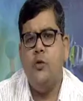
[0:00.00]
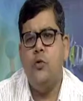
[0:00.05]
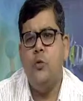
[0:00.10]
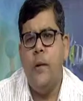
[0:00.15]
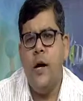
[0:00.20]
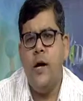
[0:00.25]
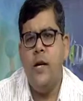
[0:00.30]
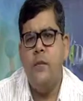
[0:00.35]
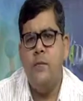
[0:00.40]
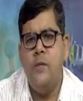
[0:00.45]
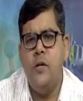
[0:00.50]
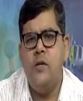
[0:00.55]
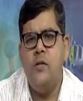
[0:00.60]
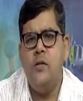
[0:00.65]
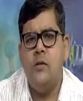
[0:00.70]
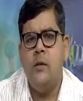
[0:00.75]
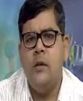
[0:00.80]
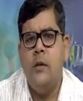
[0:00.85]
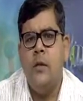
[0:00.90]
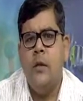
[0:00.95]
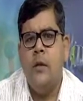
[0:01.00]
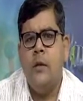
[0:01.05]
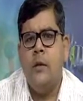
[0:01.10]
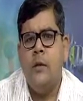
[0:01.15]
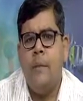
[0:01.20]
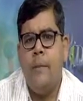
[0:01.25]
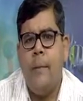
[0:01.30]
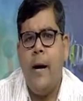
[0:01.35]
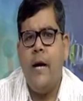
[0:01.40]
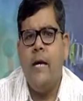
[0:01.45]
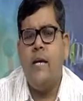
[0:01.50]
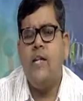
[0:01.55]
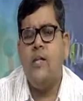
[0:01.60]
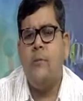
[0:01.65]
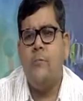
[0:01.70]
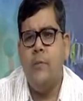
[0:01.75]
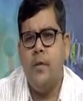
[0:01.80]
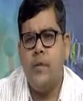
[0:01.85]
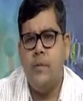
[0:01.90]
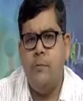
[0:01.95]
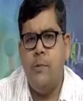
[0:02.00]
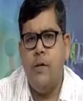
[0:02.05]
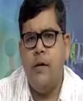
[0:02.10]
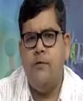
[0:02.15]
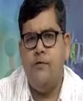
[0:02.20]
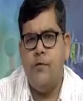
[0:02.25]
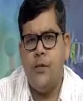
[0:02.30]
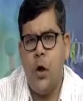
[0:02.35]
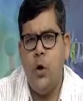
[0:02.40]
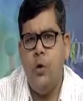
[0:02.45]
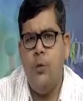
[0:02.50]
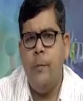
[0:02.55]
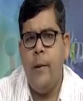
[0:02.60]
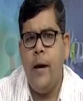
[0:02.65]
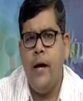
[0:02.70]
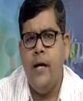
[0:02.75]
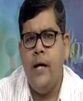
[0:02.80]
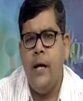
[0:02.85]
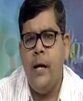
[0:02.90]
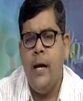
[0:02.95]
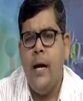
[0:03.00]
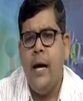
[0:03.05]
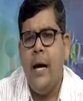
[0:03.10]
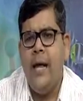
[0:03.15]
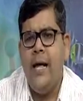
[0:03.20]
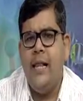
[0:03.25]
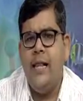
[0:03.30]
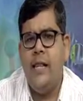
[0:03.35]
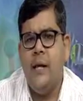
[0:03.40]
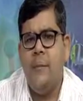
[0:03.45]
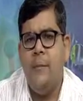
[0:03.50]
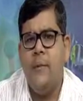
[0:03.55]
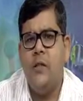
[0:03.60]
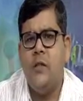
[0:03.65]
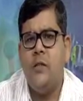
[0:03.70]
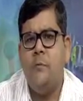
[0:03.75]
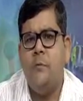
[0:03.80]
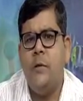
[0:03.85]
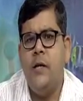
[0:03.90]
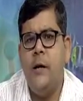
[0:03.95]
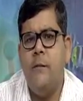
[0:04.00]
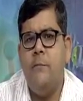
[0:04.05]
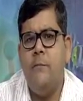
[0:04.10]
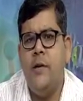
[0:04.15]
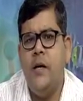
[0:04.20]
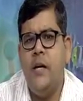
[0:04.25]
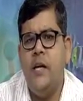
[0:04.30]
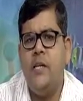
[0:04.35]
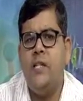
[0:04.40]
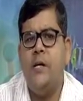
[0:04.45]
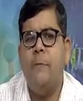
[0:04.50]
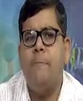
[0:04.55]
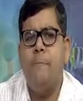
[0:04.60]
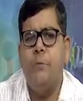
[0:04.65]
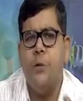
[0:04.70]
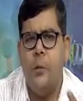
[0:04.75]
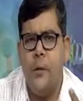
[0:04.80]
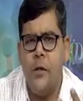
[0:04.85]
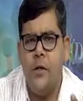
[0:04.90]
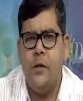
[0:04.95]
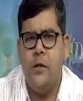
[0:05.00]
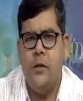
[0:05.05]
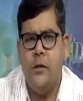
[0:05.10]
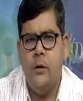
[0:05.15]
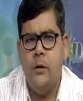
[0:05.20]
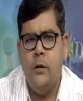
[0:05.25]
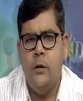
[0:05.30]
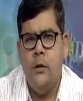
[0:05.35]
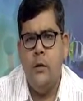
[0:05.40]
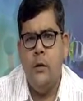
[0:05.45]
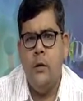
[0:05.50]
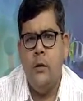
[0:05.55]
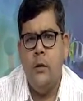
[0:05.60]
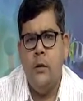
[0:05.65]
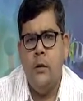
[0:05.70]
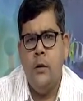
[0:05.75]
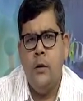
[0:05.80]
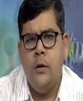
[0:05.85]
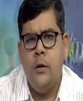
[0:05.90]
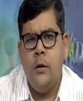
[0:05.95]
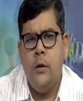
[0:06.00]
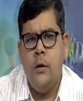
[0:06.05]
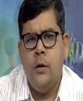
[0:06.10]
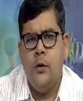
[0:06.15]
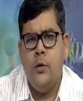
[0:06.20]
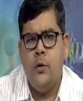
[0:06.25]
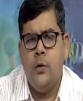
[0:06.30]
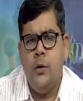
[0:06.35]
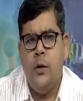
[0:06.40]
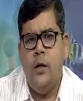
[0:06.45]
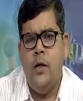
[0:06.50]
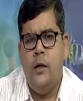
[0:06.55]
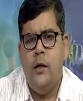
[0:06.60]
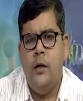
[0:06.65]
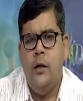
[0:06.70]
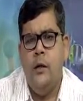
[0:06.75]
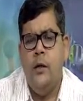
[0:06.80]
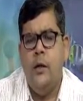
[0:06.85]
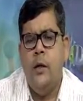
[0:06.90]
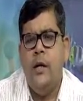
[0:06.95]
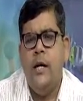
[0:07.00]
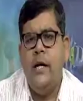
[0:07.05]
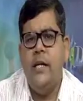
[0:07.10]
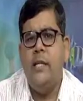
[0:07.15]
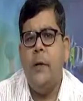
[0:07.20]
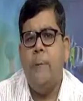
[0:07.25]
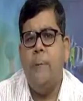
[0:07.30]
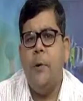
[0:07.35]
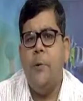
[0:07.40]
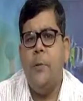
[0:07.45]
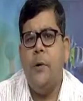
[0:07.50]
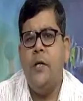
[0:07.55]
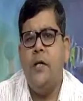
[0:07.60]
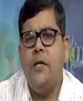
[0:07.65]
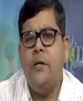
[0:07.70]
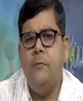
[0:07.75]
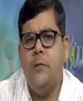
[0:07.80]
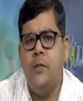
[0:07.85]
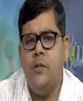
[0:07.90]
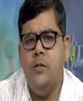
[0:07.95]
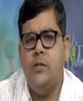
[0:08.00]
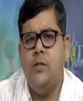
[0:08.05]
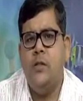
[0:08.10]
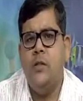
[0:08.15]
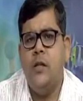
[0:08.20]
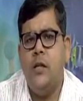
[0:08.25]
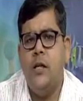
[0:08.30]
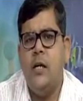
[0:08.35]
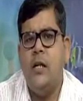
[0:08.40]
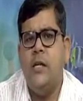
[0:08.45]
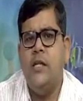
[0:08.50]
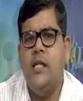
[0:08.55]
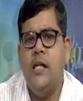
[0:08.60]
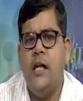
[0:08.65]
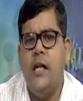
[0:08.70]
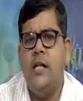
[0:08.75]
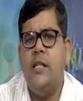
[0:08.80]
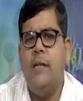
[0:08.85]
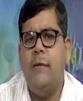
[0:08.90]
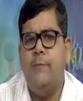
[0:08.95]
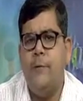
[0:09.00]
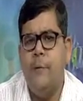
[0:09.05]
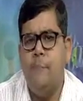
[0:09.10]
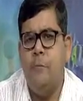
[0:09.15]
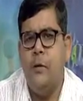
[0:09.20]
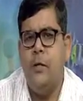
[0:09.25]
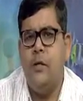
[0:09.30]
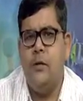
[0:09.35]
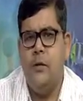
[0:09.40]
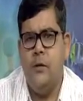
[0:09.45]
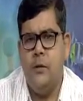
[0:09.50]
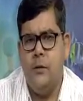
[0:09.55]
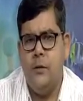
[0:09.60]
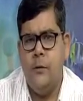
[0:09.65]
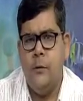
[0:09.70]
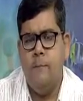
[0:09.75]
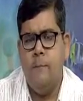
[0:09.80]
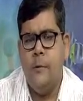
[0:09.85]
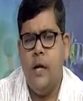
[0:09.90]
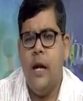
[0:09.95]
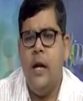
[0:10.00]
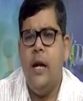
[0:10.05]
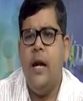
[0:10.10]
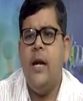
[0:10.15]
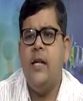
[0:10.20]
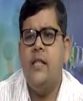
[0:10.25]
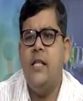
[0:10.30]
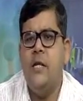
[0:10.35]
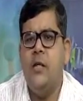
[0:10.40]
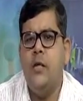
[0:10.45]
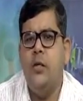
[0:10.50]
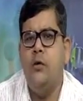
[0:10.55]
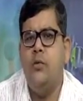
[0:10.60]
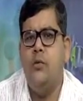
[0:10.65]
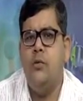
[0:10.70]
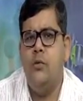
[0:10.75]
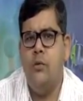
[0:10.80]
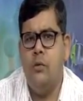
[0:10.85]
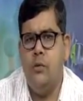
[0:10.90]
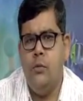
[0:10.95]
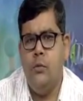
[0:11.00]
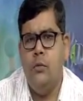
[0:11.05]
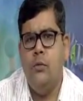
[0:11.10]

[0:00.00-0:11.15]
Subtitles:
to marry means the parties must be of sound mind and they must be of age of puberty. So, here age of puberty means generally the age of 15 years, unlike the Hindu